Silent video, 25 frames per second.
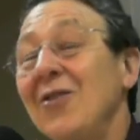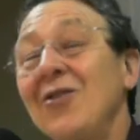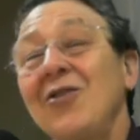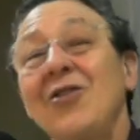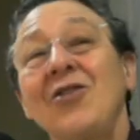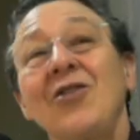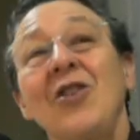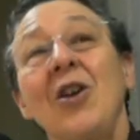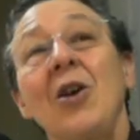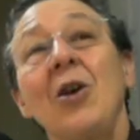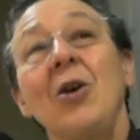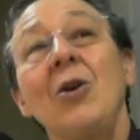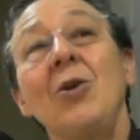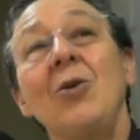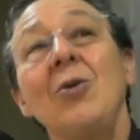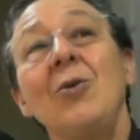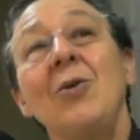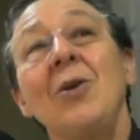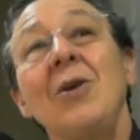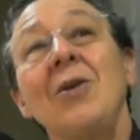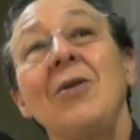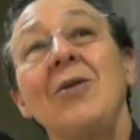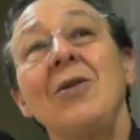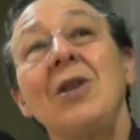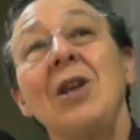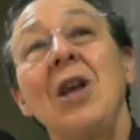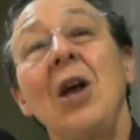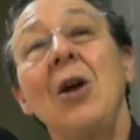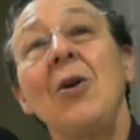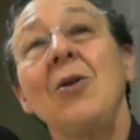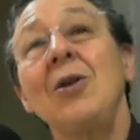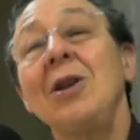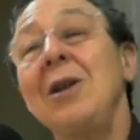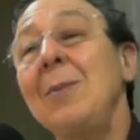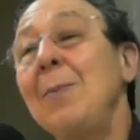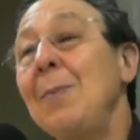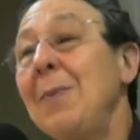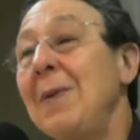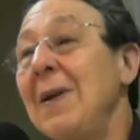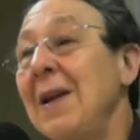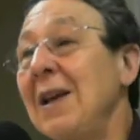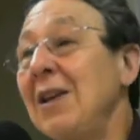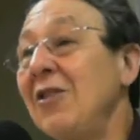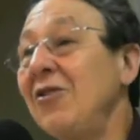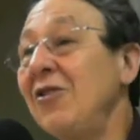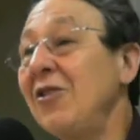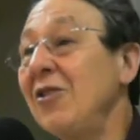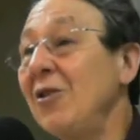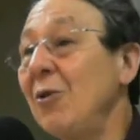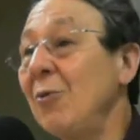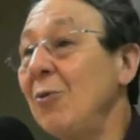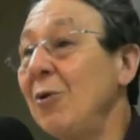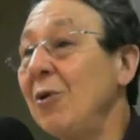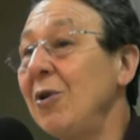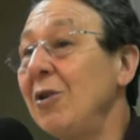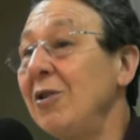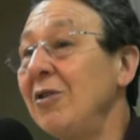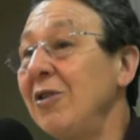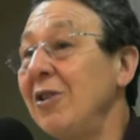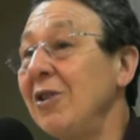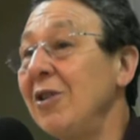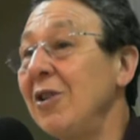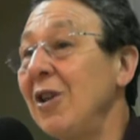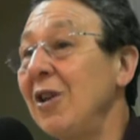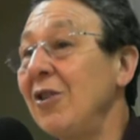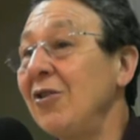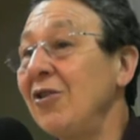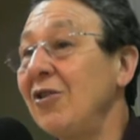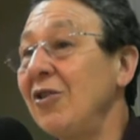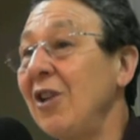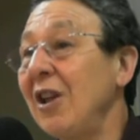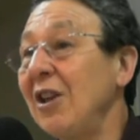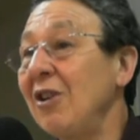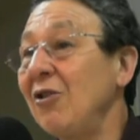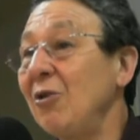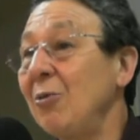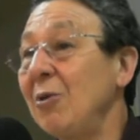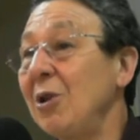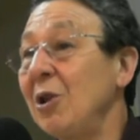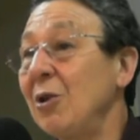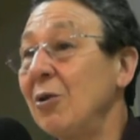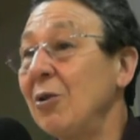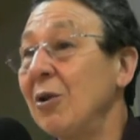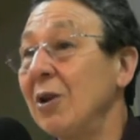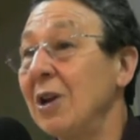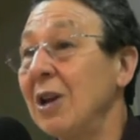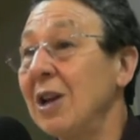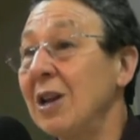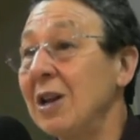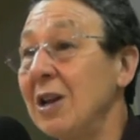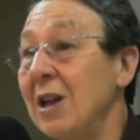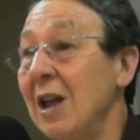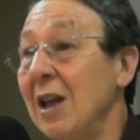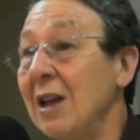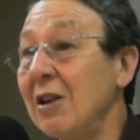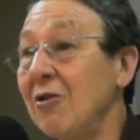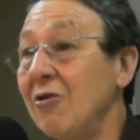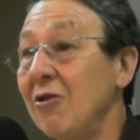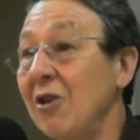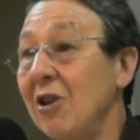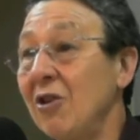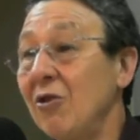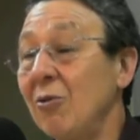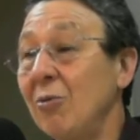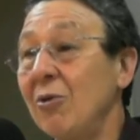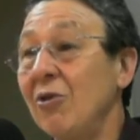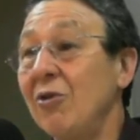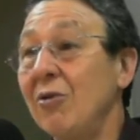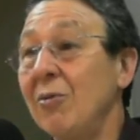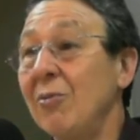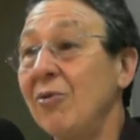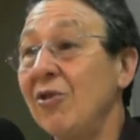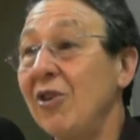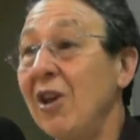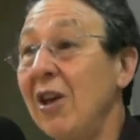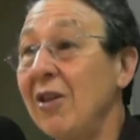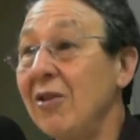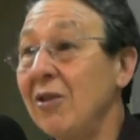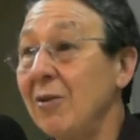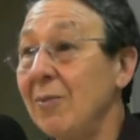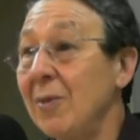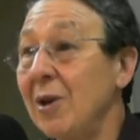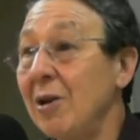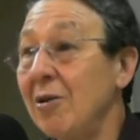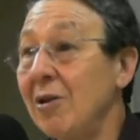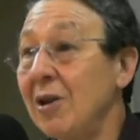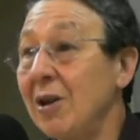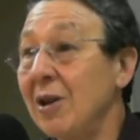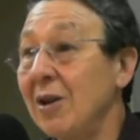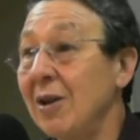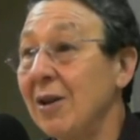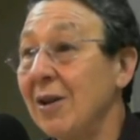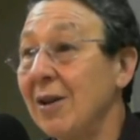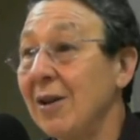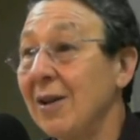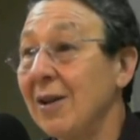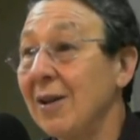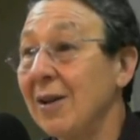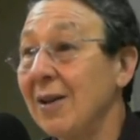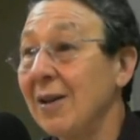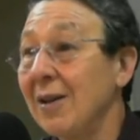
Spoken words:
So the only place in the world in those days where you could get nitrates was from South America.